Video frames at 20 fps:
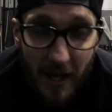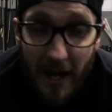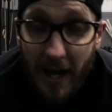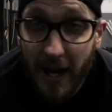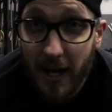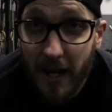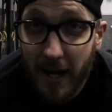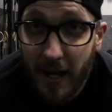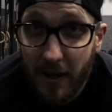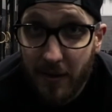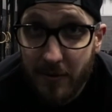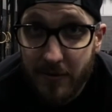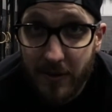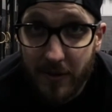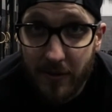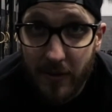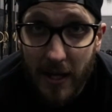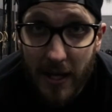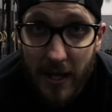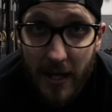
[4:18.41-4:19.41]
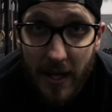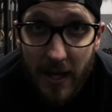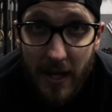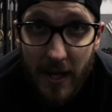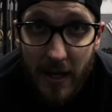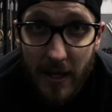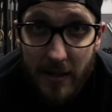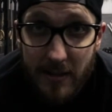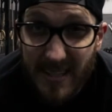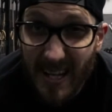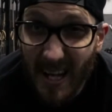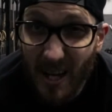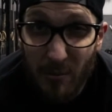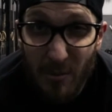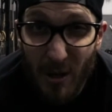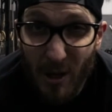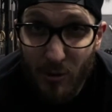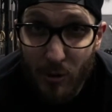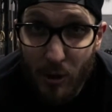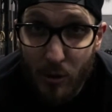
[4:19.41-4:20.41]
And then
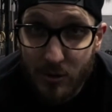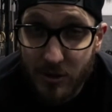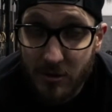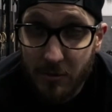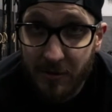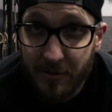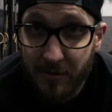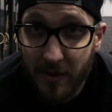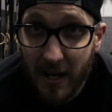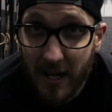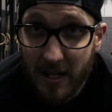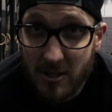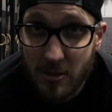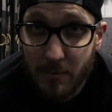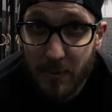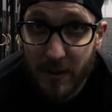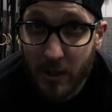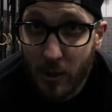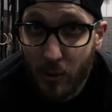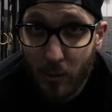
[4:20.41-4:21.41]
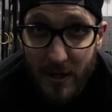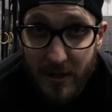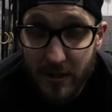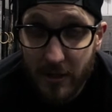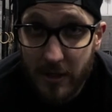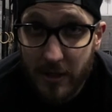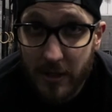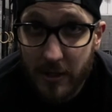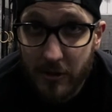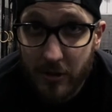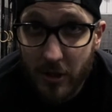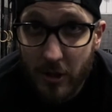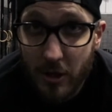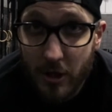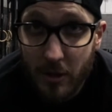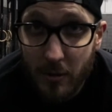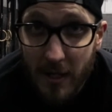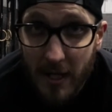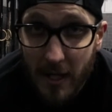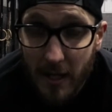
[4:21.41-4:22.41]
kettlebell rolls, you'll be fine. Just pick a weight that you can
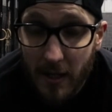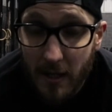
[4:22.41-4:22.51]
do.